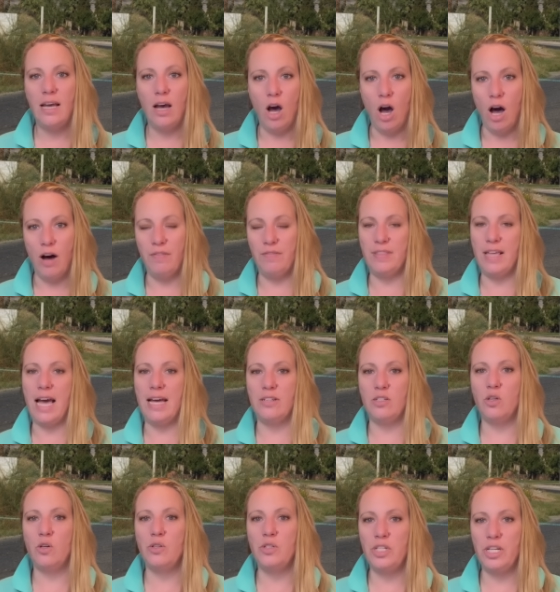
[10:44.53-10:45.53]
of that
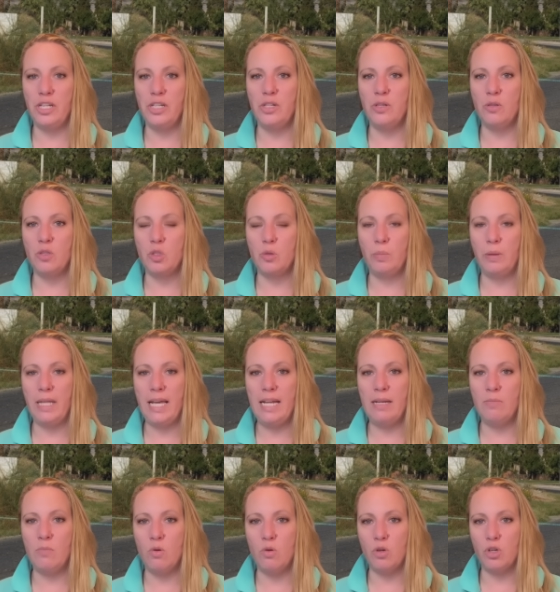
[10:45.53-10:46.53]
continuous plate
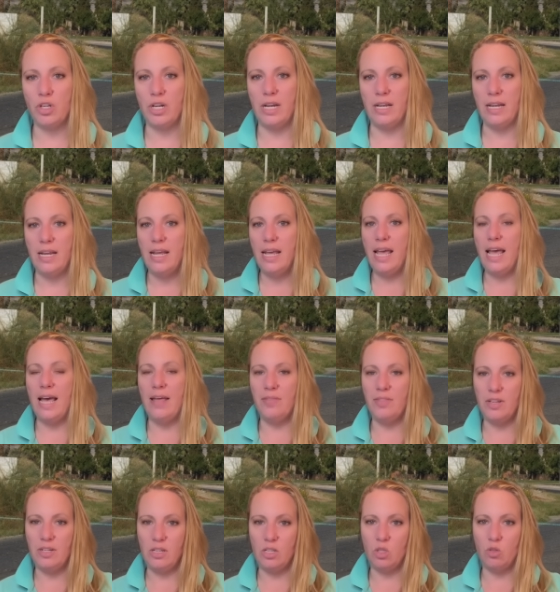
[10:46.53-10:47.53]
motion and
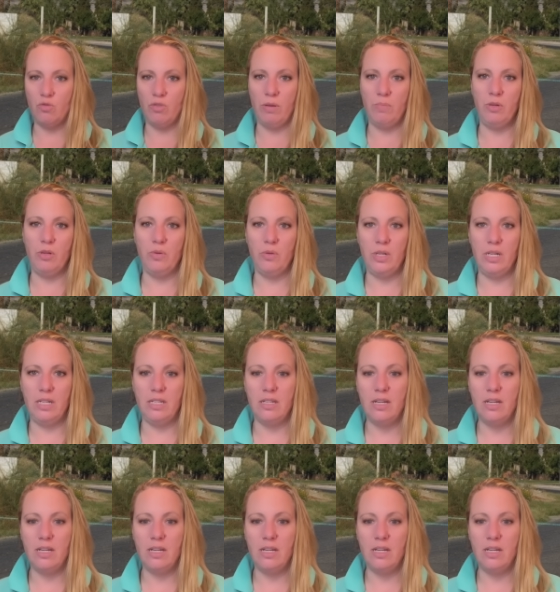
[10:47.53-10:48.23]
the distributed